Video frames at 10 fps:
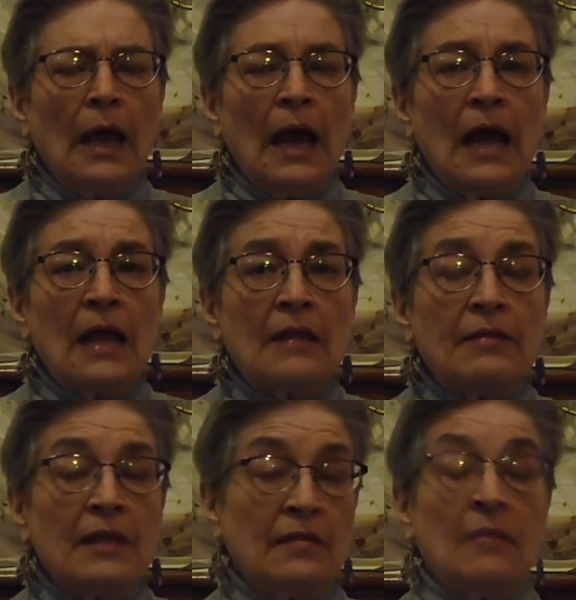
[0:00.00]
I
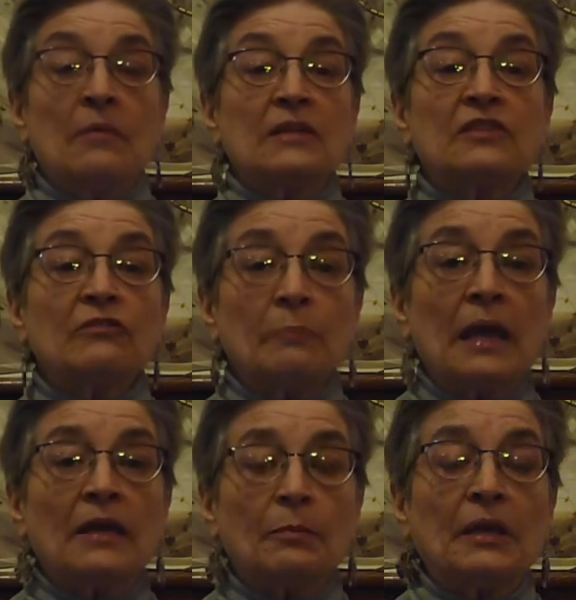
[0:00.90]
think they must have
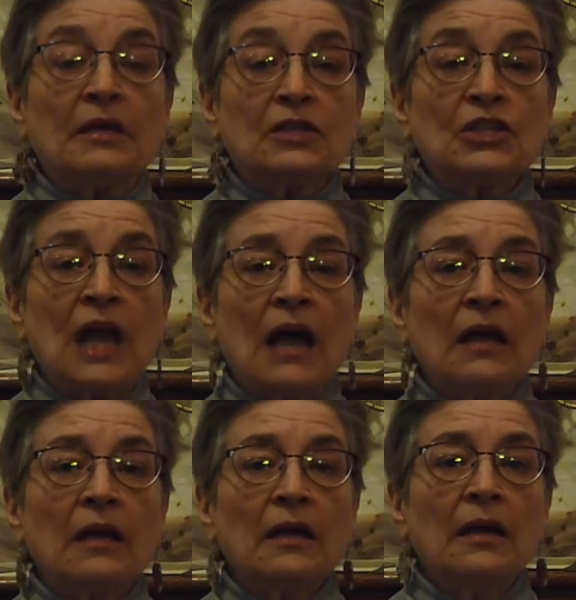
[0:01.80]
met because
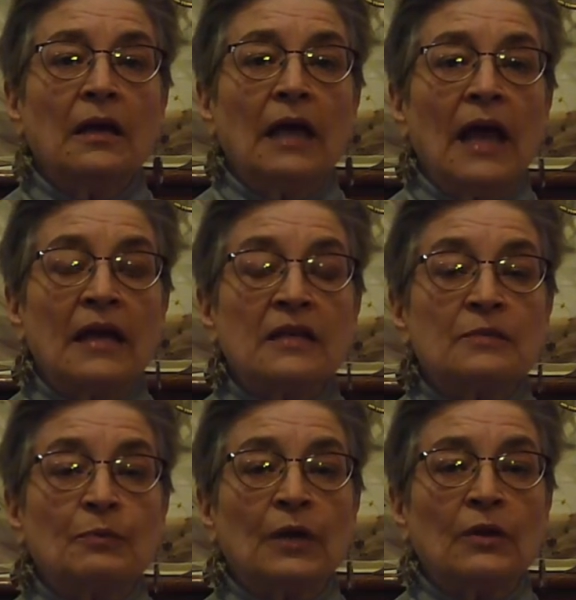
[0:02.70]
Jacques and his
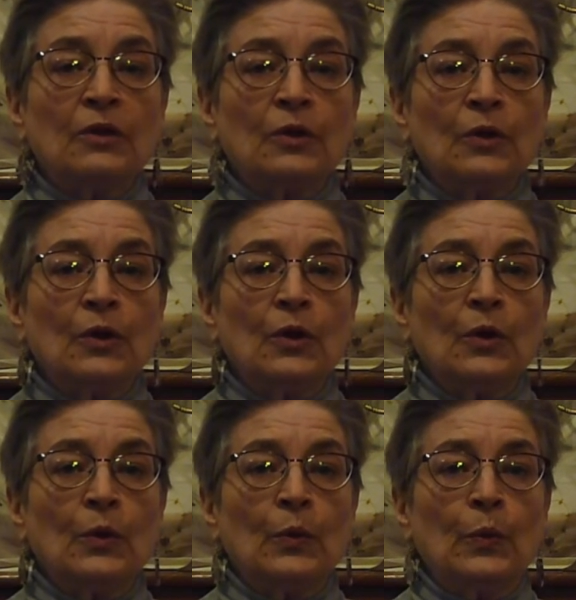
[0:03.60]
brother
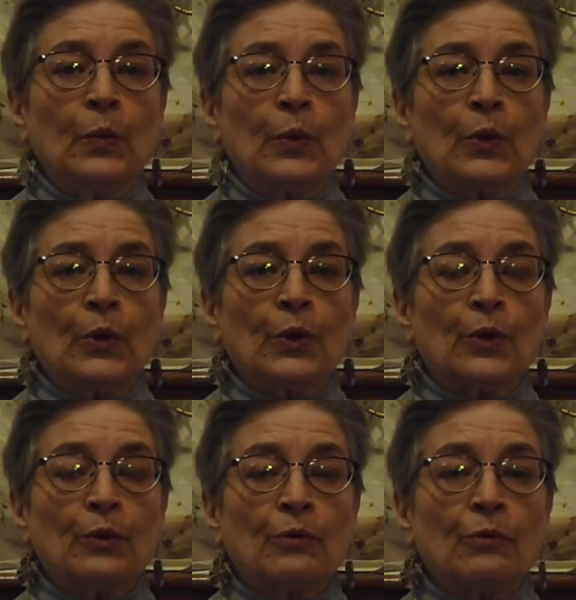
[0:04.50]

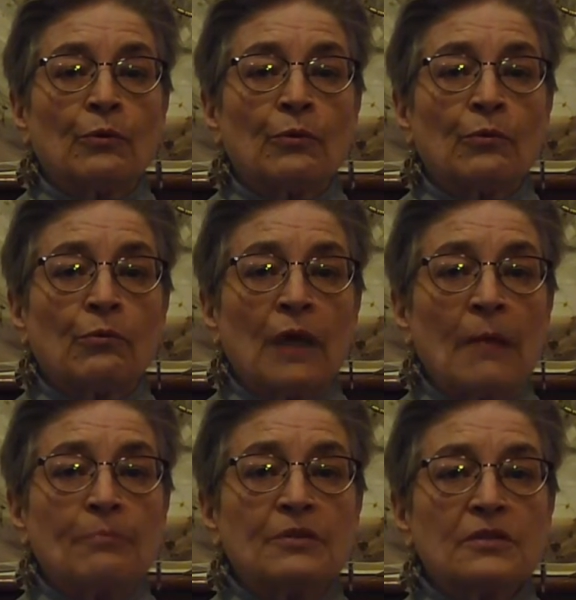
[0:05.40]
were
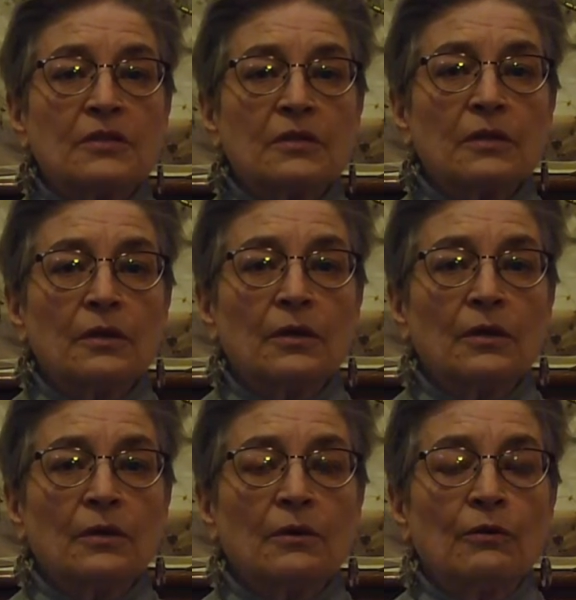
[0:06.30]
reps,
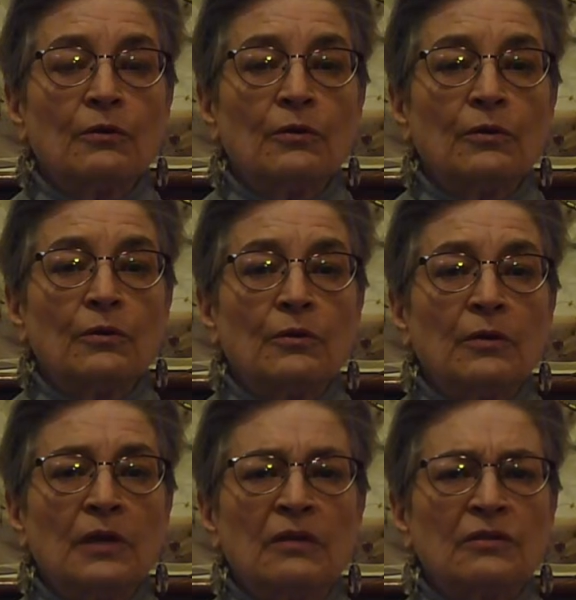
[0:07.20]

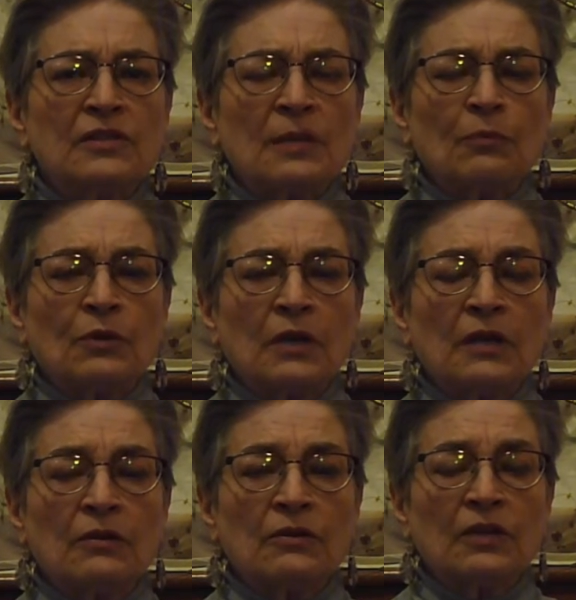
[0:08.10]
either
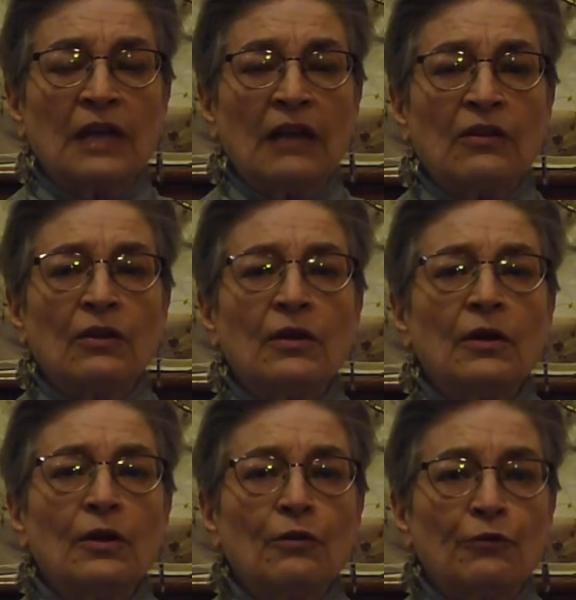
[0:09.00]
separately or together,
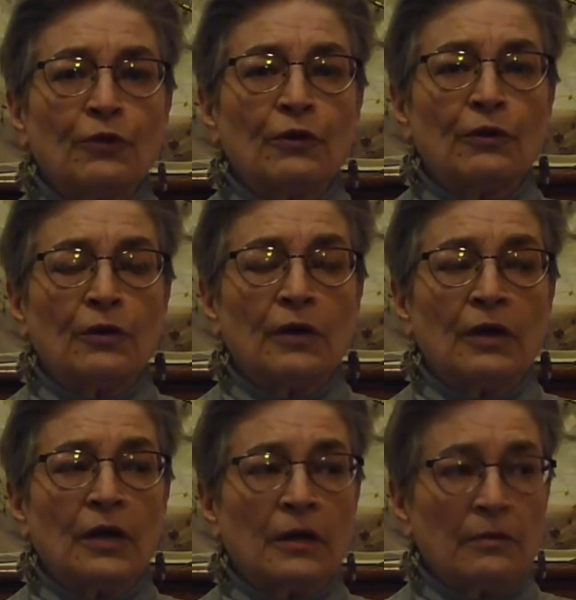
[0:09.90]
for
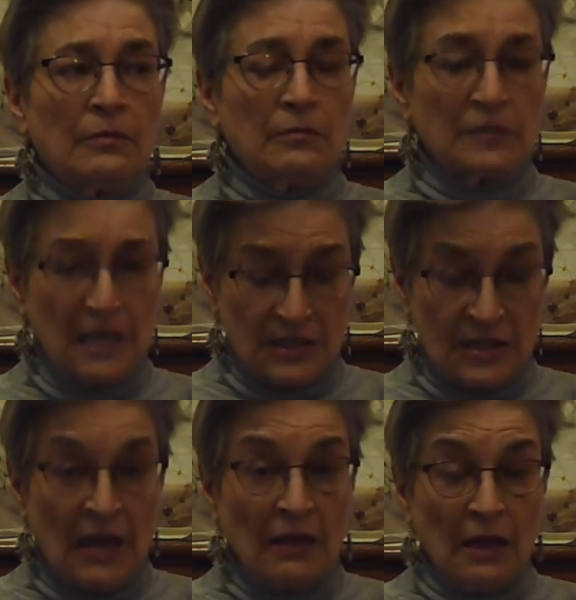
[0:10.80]
a
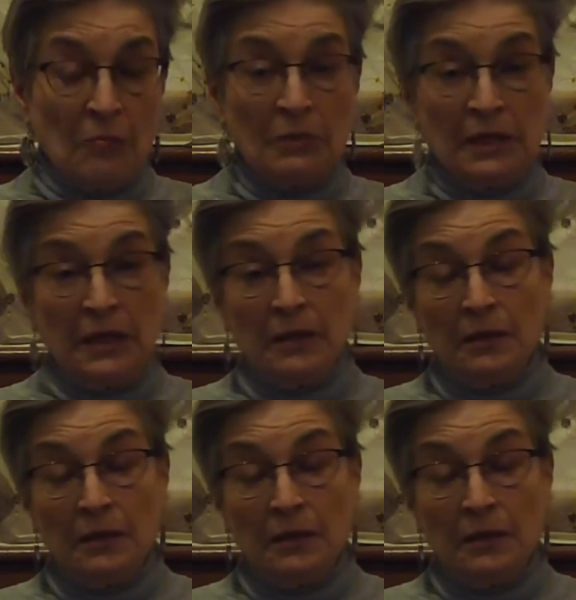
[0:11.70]
textile company.